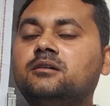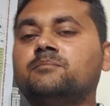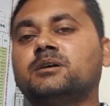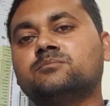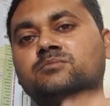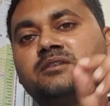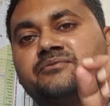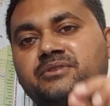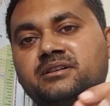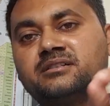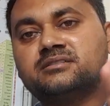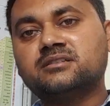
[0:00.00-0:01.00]
But my
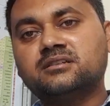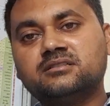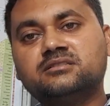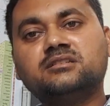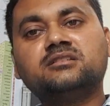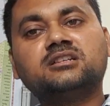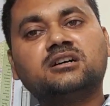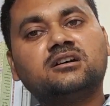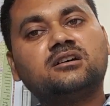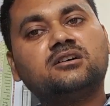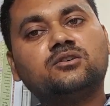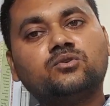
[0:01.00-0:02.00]
friends,
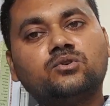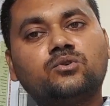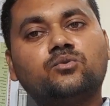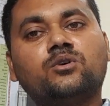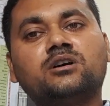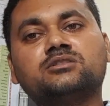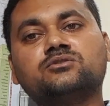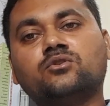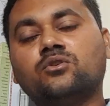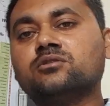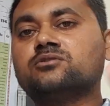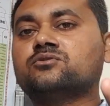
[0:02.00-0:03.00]
Jinnah was
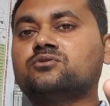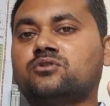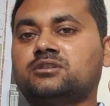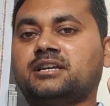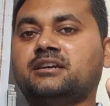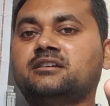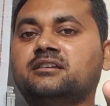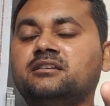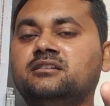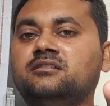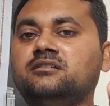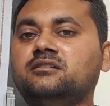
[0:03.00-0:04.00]
also not
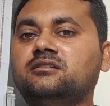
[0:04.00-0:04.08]
agree